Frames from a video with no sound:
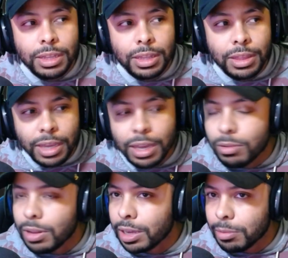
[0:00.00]
thing I don't
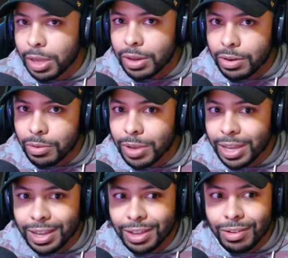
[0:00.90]
like about
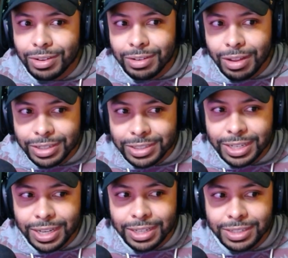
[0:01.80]
Newegg on launch
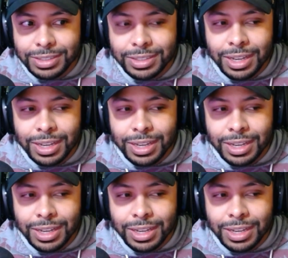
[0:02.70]
days,